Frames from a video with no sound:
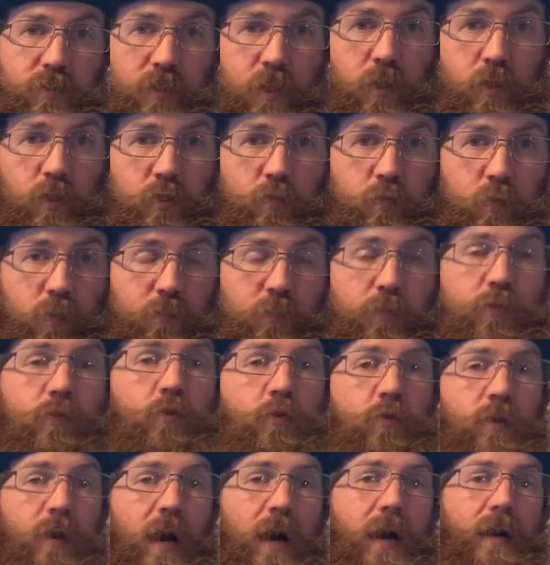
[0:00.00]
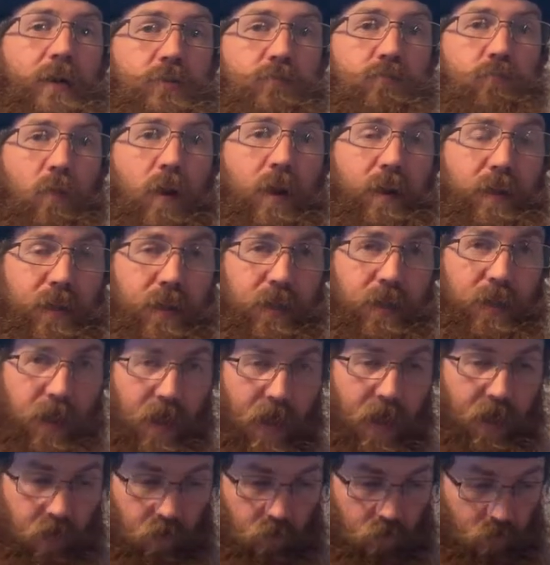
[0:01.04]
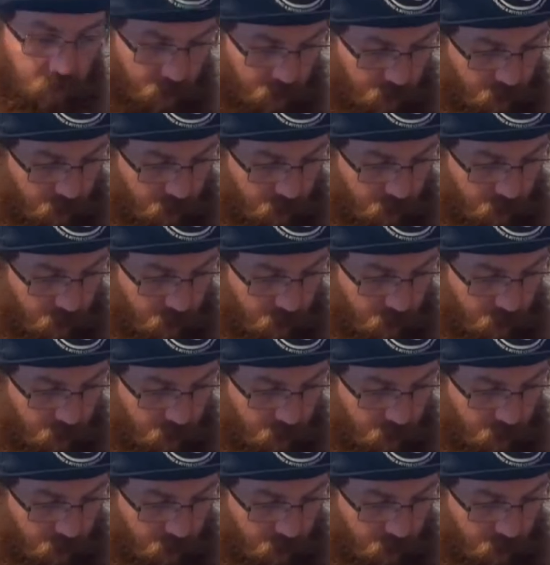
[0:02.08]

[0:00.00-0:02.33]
sales with you guys right now.